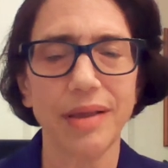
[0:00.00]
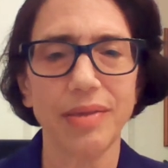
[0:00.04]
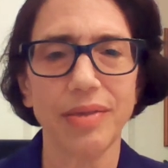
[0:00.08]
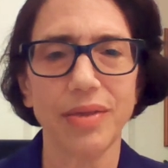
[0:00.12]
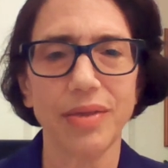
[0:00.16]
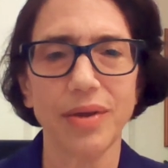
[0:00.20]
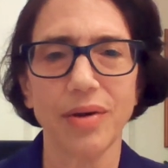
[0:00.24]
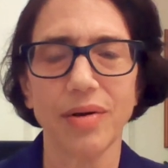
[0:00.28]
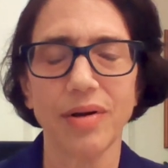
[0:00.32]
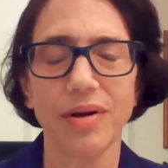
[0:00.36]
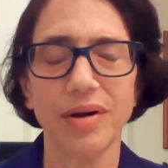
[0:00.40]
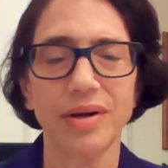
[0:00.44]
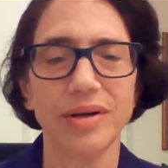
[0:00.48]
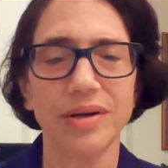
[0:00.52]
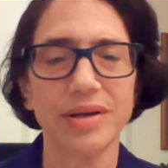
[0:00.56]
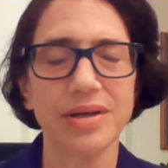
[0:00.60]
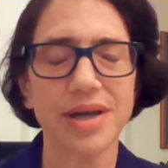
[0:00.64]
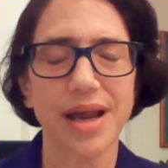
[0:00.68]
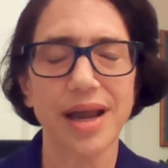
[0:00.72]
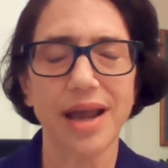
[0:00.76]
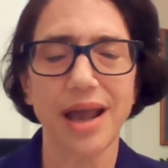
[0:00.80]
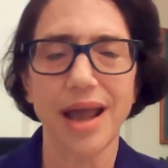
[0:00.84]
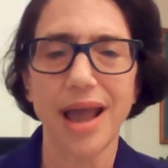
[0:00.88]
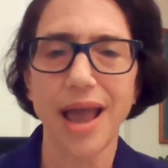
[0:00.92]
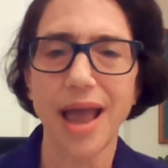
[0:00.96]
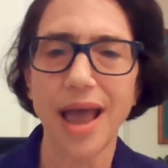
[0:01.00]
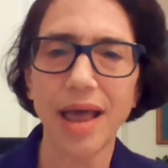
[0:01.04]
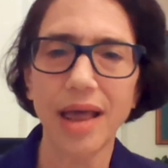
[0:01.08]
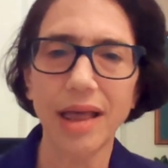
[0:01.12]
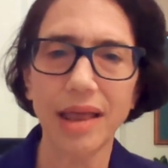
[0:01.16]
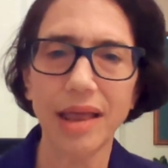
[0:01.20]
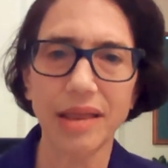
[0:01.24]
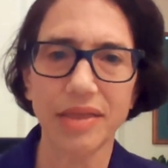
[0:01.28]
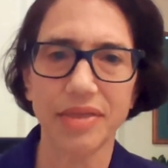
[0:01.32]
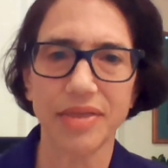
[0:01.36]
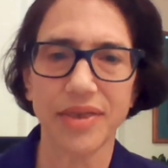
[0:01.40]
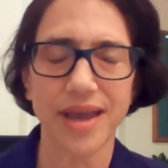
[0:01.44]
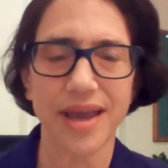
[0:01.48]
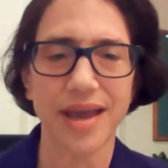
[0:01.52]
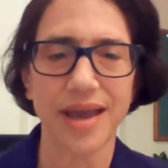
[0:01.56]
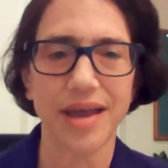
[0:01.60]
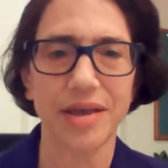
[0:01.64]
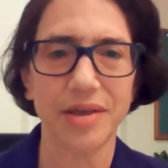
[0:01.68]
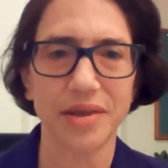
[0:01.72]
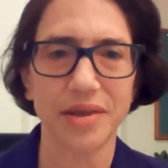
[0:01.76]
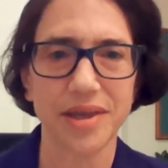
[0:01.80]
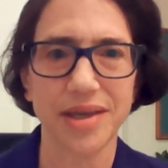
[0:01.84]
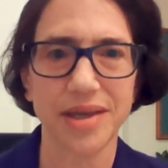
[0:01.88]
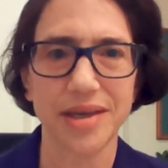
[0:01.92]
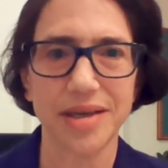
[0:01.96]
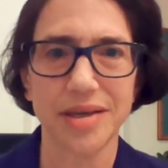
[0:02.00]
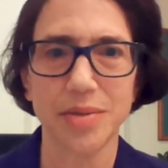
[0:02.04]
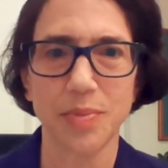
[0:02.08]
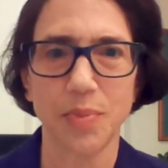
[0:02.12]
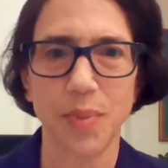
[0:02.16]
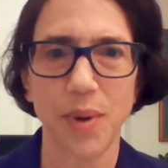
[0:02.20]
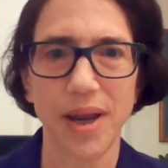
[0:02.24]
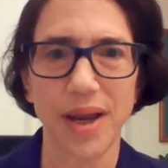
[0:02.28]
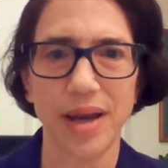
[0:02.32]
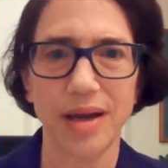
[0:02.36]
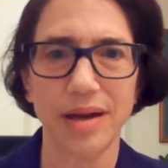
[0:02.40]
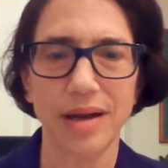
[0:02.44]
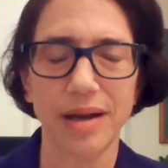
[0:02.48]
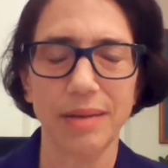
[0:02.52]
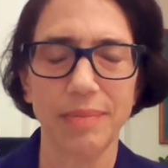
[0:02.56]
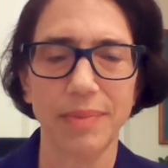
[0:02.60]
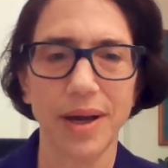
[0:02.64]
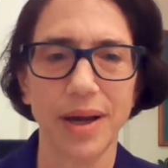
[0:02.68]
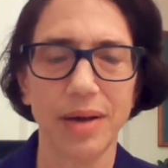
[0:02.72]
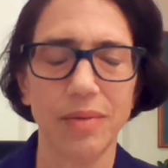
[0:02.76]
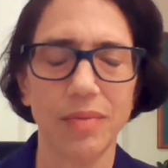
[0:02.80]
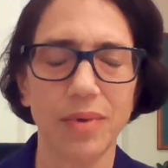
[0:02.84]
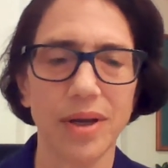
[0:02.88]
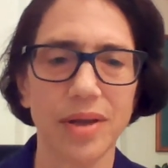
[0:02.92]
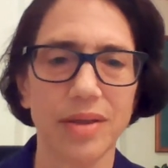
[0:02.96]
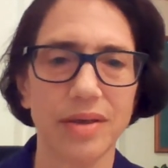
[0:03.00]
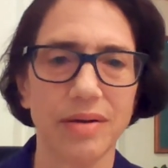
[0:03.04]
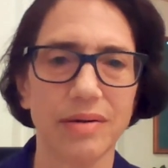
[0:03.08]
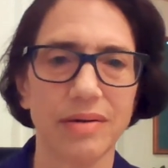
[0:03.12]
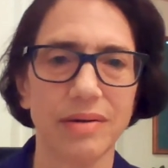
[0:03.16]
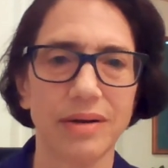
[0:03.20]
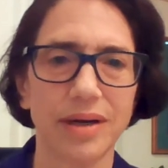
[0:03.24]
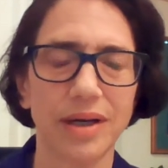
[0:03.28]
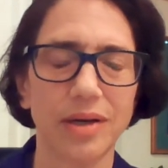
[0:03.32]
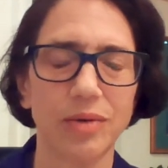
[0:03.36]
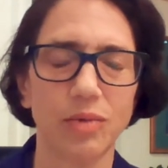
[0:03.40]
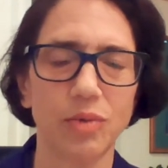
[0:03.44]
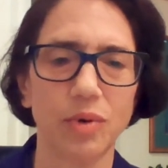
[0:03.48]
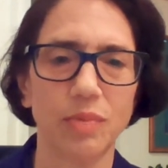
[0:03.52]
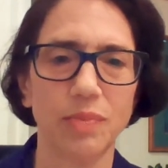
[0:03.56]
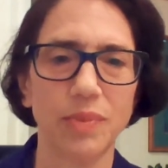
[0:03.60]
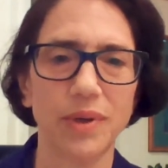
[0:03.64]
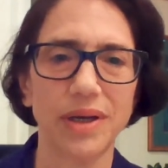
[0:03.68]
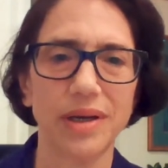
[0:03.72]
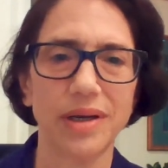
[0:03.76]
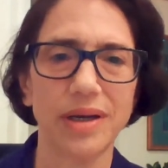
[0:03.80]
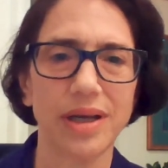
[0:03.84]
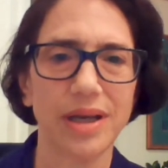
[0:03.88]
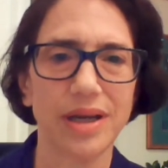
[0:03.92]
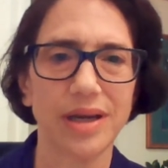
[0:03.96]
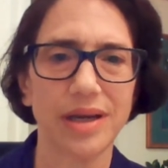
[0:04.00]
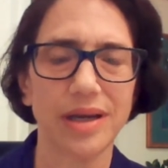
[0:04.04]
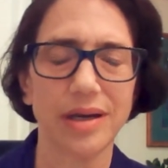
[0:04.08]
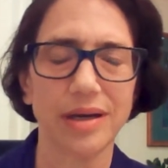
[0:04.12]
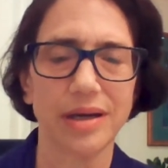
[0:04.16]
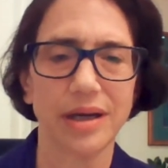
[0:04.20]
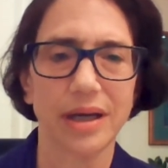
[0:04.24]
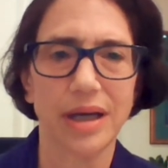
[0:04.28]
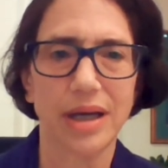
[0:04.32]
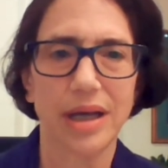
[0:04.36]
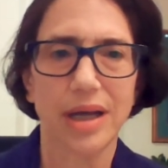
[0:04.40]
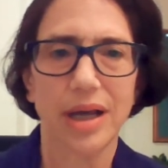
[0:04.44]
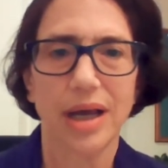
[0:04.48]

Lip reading: there is a healthy debate about whether it would be needed